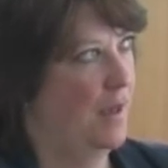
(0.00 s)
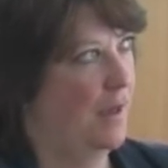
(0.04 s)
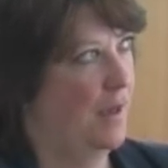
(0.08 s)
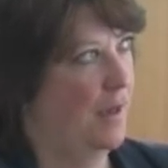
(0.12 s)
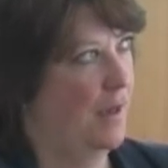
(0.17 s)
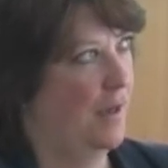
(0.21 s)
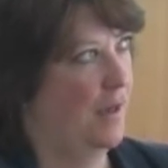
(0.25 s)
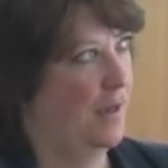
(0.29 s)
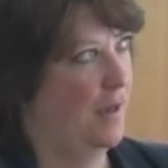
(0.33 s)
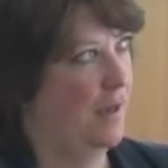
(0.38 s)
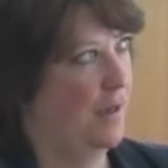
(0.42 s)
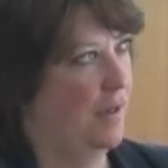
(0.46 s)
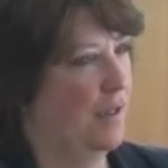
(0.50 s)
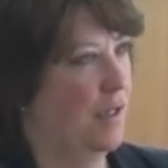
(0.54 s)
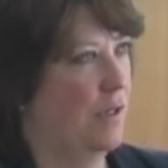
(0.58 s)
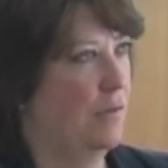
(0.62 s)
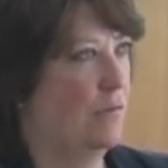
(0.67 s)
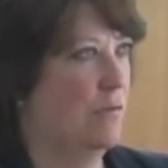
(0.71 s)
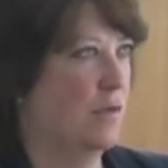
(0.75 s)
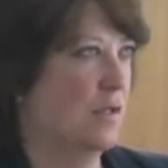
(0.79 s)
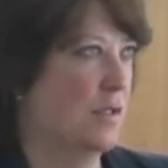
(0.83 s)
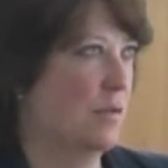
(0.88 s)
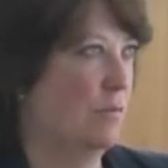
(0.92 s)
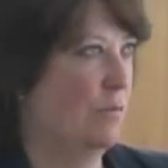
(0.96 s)

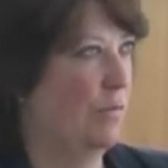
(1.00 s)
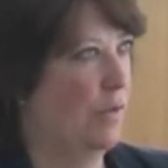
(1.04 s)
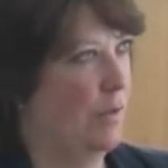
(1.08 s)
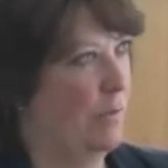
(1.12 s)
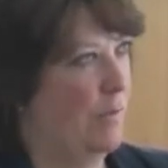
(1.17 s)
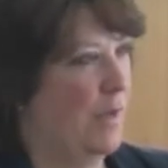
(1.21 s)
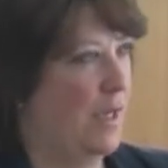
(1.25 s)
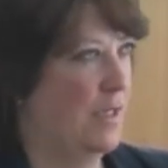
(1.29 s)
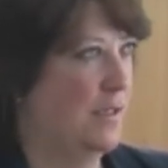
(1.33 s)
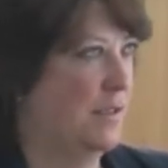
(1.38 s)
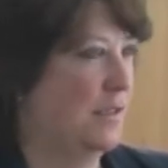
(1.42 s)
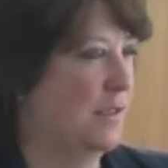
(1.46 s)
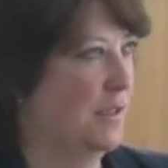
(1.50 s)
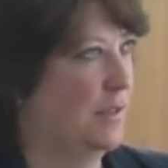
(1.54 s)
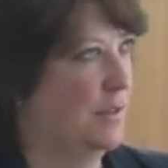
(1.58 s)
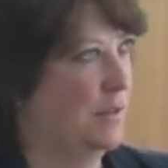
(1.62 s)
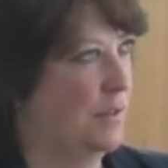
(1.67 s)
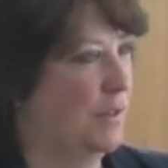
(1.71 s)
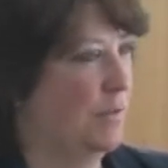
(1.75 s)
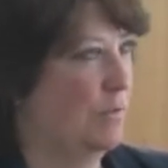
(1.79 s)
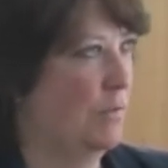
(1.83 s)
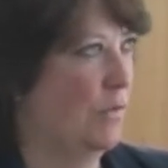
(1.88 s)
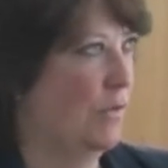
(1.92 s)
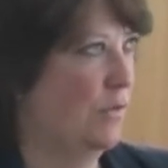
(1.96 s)
It was
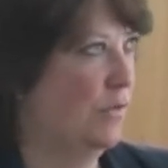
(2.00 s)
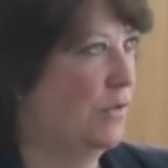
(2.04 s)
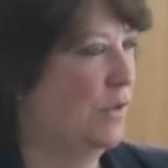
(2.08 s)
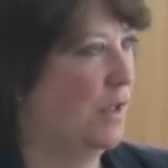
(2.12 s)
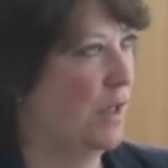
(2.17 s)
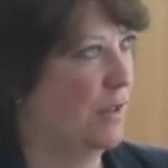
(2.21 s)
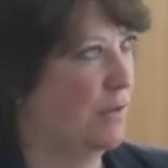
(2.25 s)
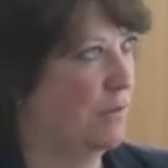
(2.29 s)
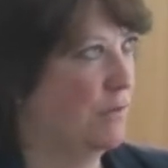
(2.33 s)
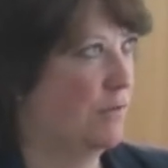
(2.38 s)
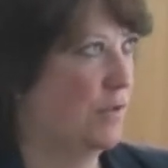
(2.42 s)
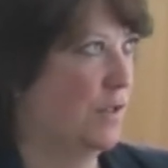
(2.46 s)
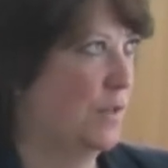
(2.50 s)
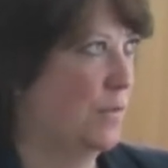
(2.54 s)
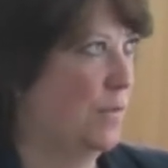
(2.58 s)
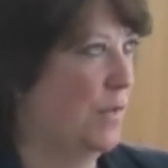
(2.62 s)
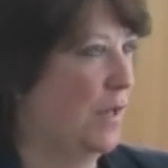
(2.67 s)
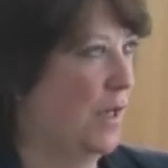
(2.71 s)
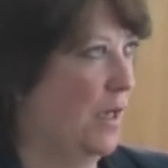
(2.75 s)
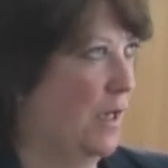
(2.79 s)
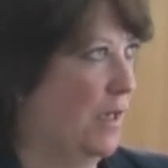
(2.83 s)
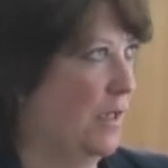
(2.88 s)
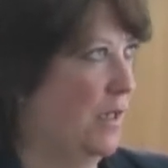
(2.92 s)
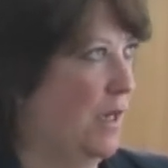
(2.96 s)
implemented in most countries
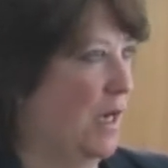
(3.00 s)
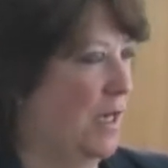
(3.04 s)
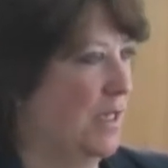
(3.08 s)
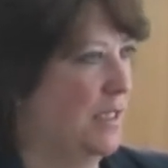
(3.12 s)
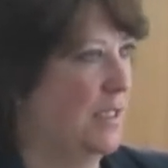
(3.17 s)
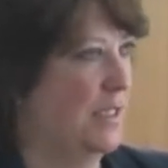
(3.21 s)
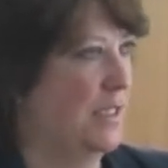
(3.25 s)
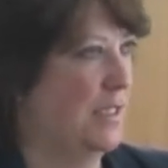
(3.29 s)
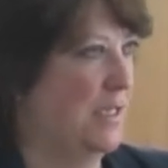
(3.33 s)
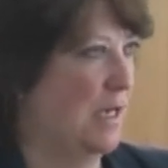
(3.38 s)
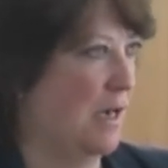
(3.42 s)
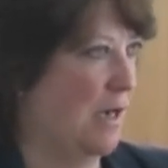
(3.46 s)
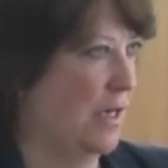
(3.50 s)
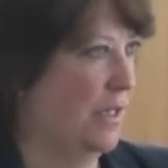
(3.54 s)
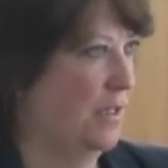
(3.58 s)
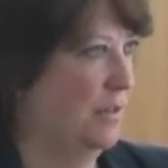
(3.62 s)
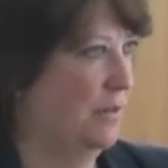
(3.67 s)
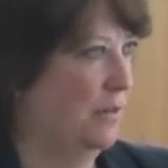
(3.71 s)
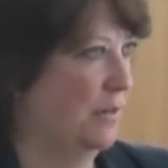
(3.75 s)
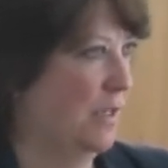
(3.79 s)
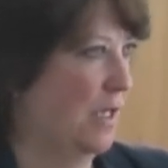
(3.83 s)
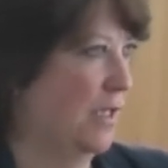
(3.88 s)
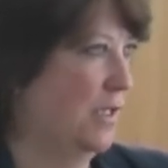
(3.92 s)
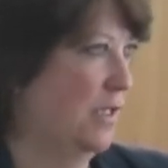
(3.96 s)
by
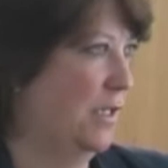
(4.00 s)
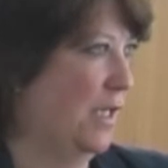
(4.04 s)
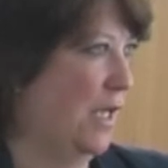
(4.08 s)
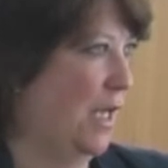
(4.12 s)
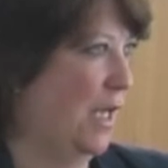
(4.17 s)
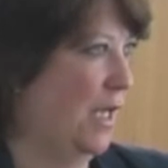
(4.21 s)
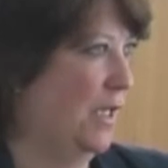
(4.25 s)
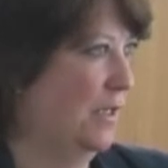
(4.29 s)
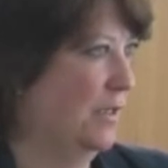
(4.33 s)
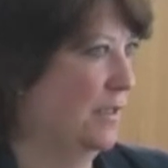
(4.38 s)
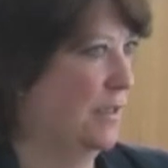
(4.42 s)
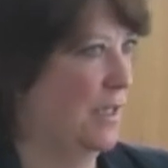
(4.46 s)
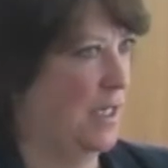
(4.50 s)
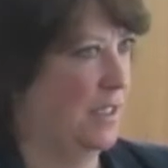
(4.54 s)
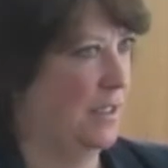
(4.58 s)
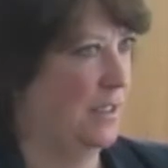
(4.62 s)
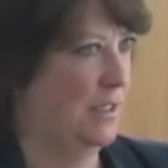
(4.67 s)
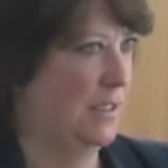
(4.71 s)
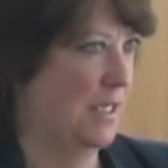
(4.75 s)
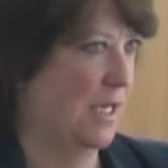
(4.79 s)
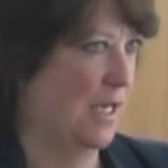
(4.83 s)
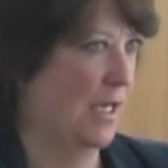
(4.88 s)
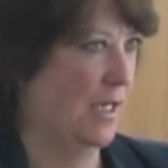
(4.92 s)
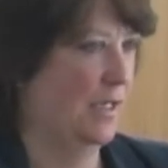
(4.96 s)
98,
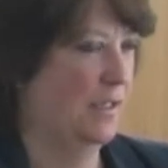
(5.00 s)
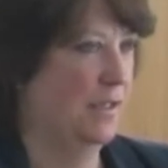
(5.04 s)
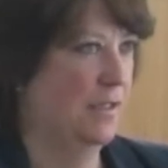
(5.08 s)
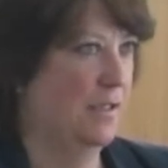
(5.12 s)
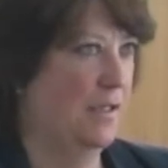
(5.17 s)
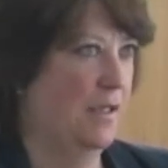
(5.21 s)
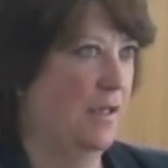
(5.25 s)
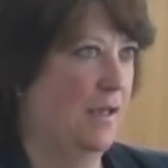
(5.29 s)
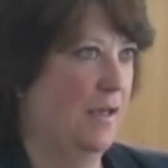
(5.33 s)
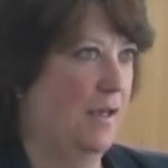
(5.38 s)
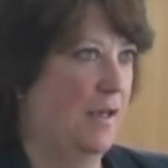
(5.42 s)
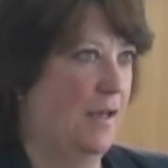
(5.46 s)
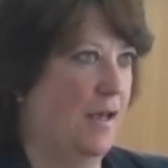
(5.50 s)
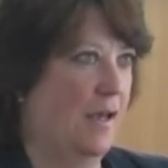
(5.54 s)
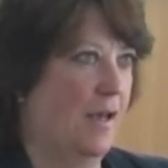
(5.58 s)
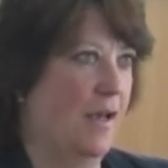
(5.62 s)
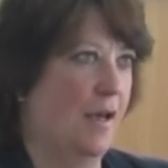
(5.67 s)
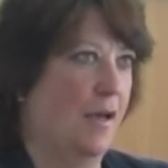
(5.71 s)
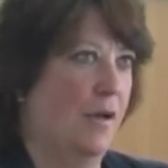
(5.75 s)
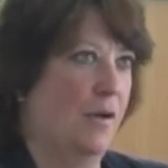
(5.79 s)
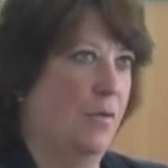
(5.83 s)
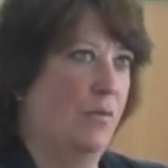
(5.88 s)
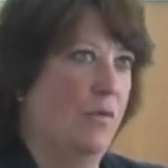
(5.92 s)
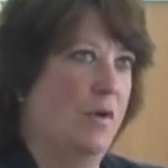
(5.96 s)
99.
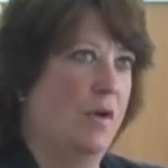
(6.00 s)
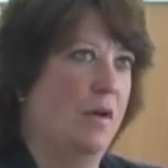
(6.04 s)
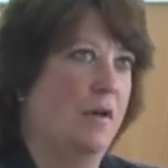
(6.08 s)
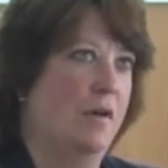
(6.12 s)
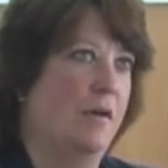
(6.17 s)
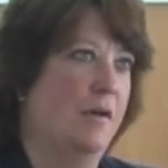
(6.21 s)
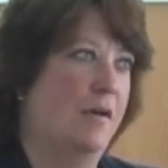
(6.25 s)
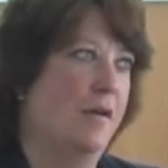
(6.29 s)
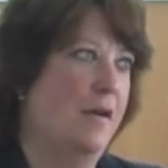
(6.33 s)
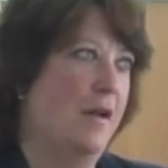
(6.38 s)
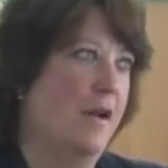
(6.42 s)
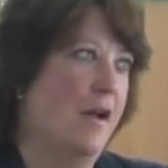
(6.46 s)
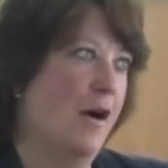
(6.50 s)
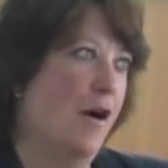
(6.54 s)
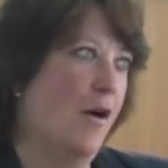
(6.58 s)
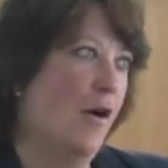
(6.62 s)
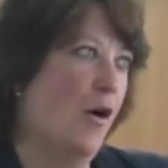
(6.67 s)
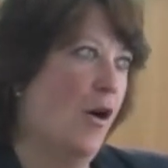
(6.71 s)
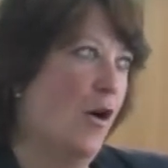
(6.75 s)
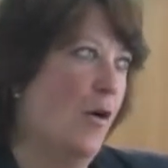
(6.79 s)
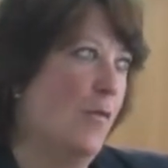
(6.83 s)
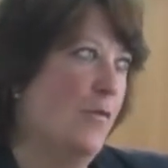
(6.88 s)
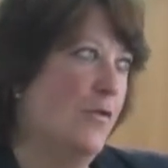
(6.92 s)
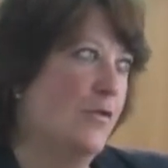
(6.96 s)
We're
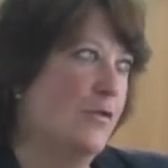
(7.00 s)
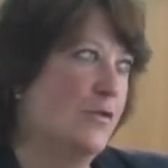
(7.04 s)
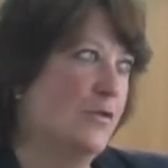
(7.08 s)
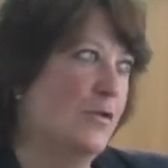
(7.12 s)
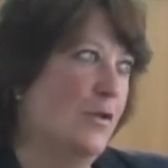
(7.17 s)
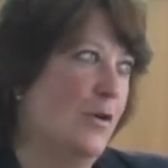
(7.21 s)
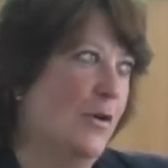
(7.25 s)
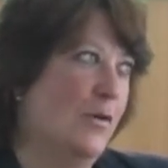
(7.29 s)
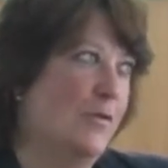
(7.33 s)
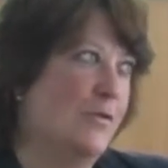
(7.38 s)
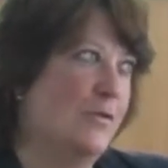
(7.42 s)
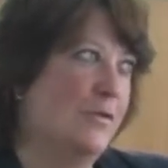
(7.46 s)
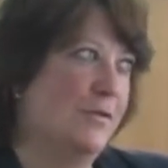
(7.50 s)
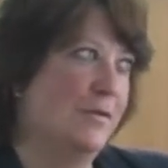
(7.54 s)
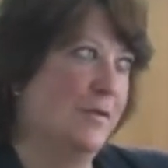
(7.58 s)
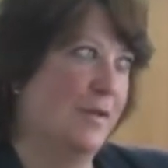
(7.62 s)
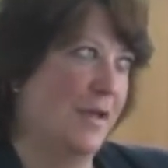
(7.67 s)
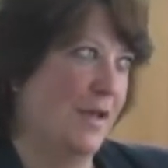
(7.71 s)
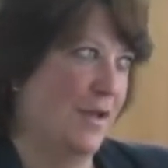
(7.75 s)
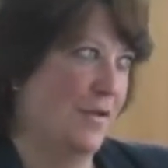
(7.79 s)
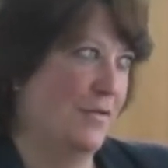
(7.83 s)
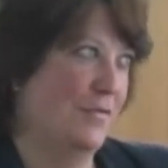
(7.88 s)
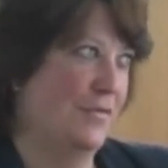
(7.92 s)
almost close to a